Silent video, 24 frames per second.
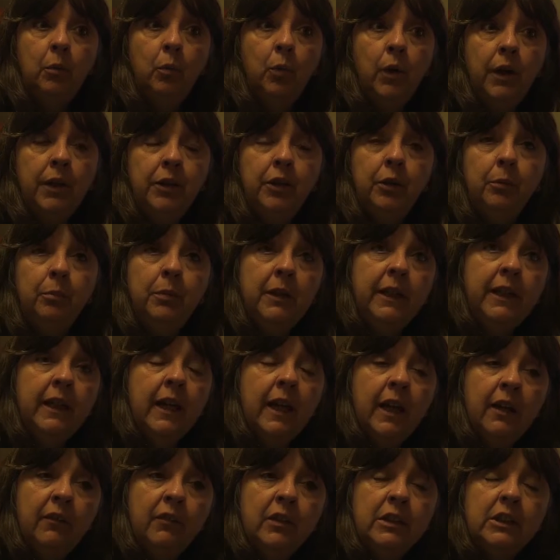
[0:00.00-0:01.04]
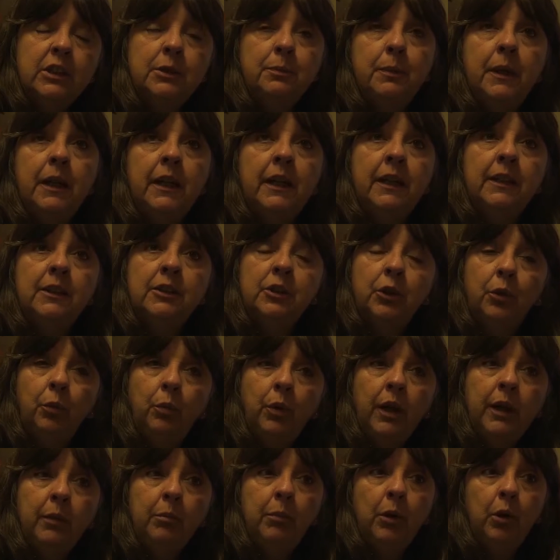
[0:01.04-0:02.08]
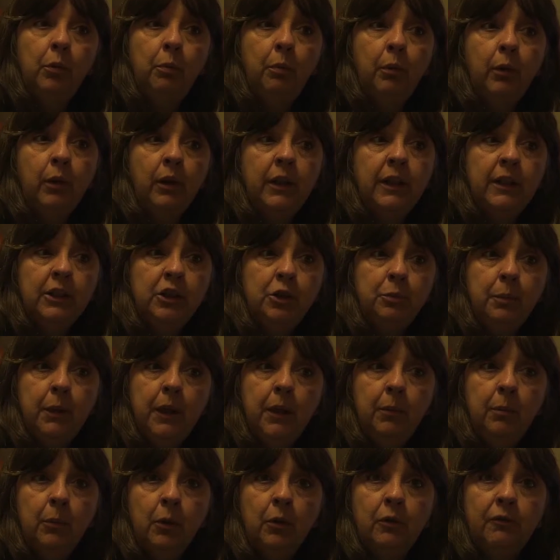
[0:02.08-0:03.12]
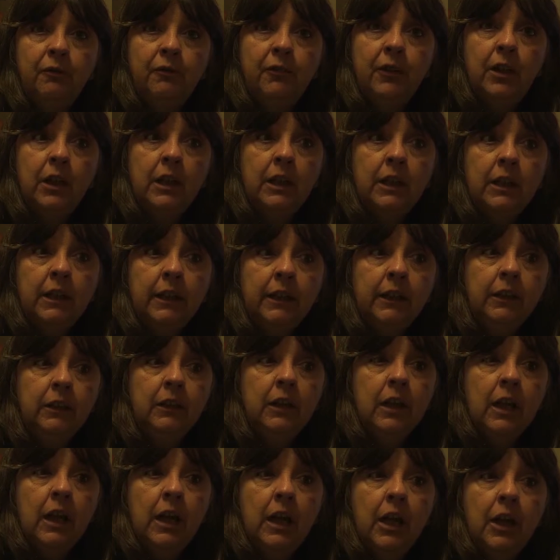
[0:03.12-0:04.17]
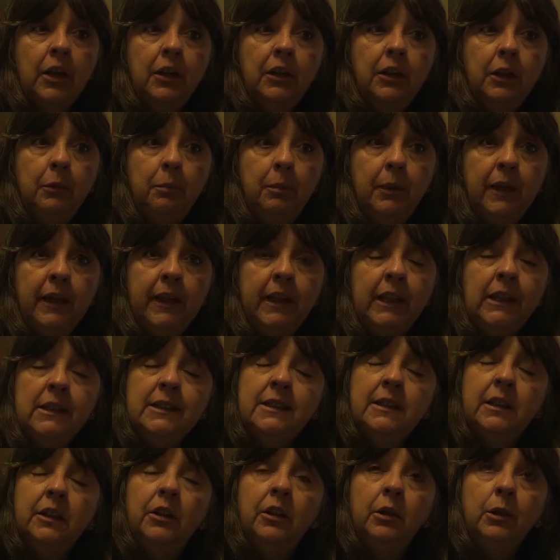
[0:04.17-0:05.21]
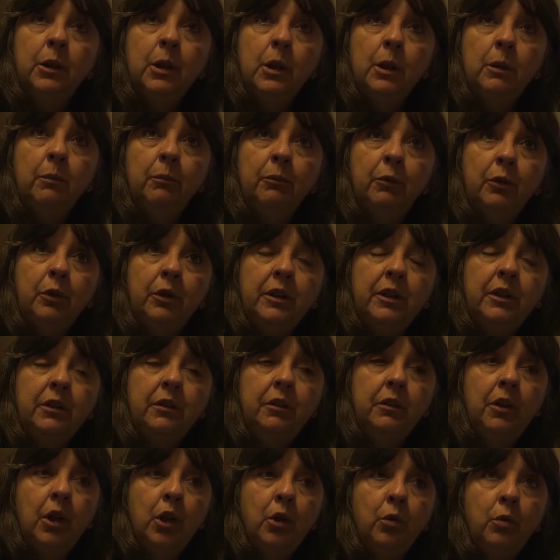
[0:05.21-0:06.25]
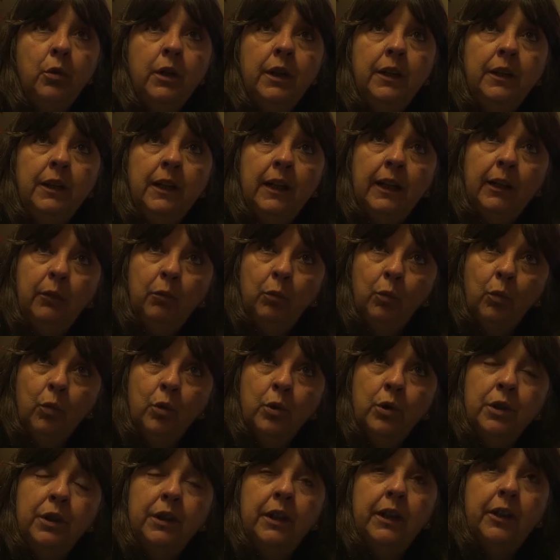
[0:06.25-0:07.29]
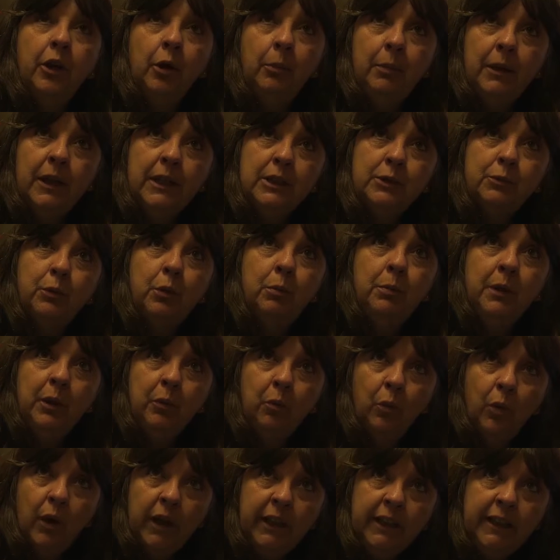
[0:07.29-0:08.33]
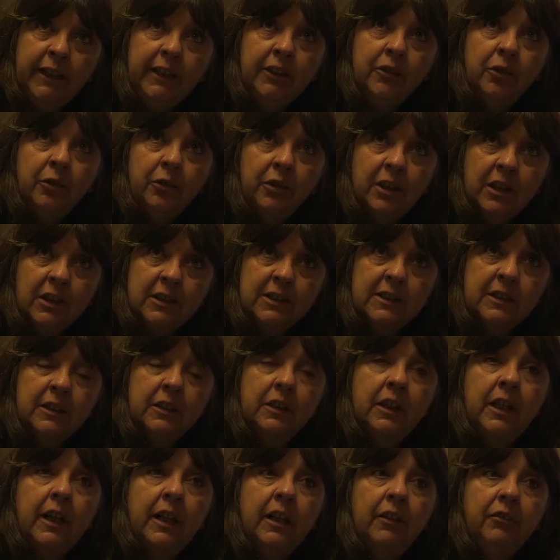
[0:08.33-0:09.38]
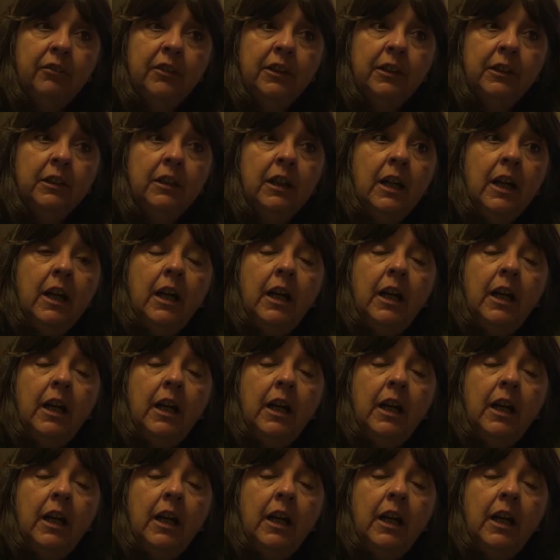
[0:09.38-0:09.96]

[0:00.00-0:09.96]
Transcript: Whether it be Heaven's Pets or Rainbow Bridge, people find the peace and the comfort in knowing that, one, that our pets will be waiting on us in heaven,